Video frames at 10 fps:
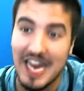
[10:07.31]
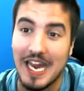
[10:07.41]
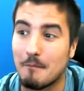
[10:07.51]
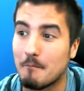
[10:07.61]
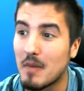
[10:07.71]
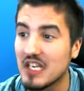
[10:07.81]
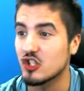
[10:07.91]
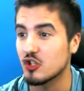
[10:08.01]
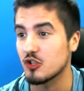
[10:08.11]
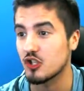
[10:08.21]
damn,
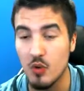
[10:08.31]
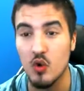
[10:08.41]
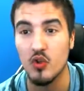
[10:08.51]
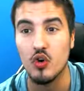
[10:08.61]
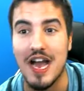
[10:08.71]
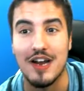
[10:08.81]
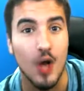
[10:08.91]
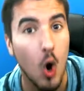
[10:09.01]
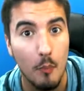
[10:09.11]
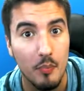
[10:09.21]
much smoother, I'd
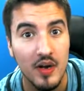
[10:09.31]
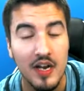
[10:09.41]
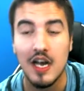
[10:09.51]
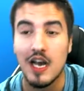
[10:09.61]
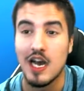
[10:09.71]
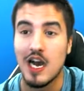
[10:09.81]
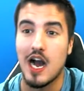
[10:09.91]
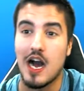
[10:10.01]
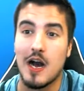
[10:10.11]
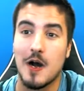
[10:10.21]
hope.
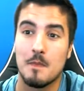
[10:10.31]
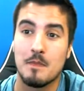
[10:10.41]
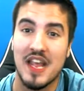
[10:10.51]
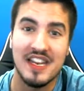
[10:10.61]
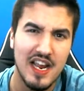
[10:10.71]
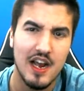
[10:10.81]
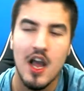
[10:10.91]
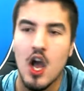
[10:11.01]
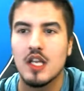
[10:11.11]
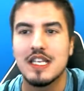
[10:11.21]
Um, and yeah,
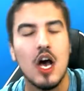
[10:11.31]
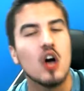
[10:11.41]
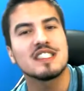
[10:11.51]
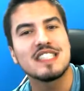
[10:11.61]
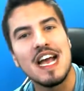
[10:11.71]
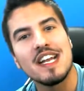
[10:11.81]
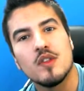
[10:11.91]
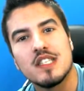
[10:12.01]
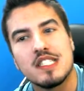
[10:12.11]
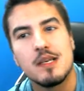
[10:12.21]
on a side
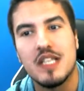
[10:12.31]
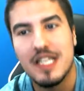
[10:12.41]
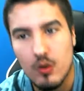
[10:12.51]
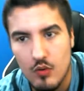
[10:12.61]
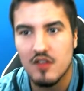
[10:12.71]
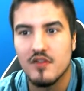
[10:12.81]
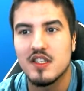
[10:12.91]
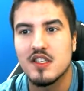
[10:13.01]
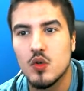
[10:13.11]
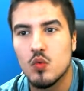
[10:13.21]
note, this is completely
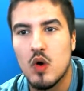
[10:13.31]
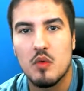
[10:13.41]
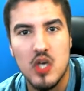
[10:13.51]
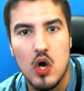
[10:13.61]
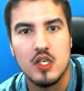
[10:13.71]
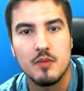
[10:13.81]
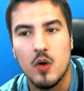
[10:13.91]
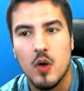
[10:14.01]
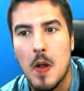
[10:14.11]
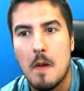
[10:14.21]
irrelevant to what we talked
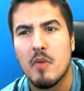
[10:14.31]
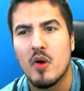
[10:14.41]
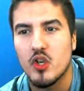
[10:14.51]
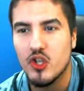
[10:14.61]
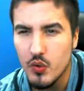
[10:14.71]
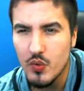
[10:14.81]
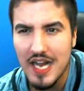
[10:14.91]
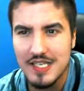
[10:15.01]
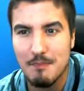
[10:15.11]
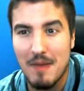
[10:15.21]
about, but do you
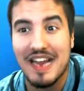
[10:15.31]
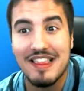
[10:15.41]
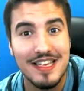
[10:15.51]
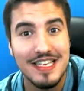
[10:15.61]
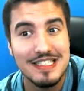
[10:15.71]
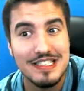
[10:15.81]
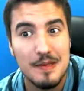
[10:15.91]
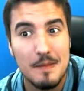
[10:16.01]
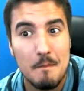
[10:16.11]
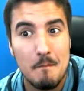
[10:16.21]
guys mind this?